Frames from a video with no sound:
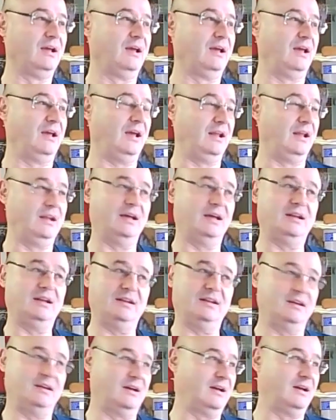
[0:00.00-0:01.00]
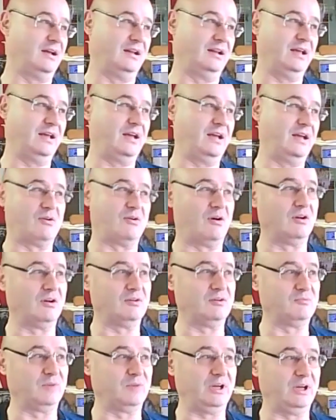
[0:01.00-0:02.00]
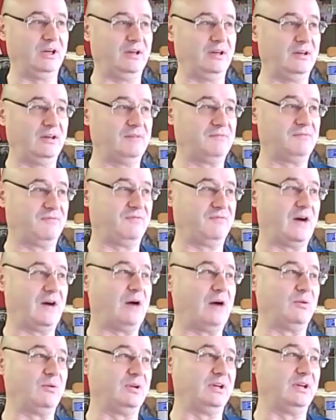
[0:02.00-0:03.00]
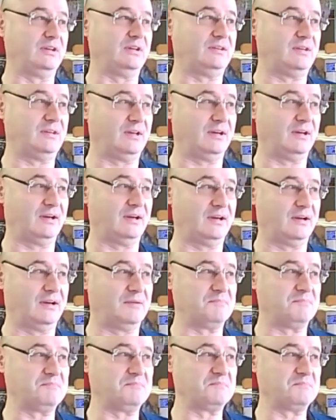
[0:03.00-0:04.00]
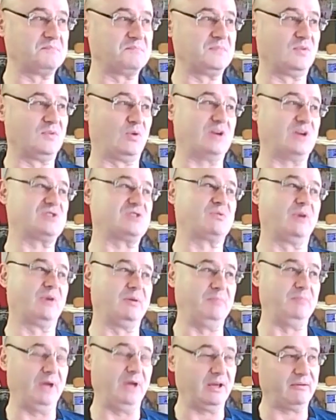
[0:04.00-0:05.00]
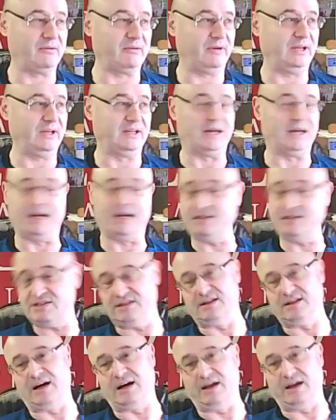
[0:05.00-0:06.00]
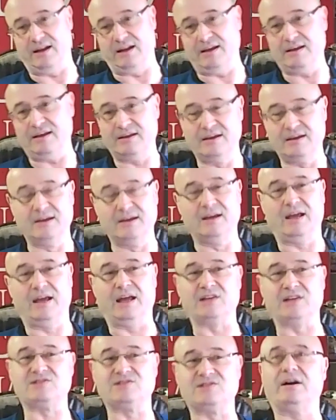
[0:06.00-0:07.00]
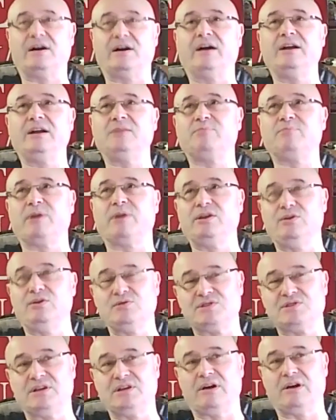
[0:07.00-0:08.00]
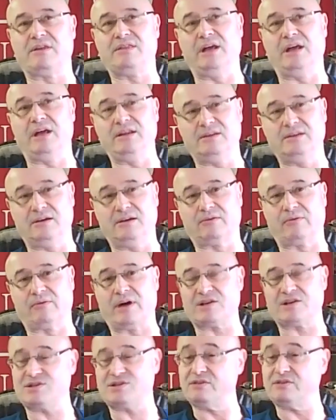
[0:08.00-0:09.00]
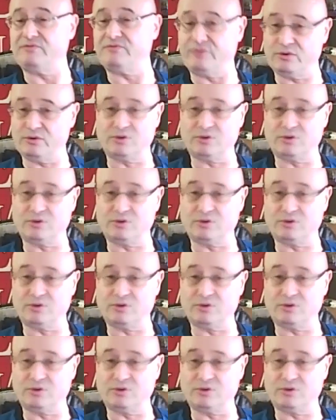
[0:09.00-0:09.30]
And then uh, later on, we founded uh, Red Square Bakery in nineteen ninety and started producing authentic Russian food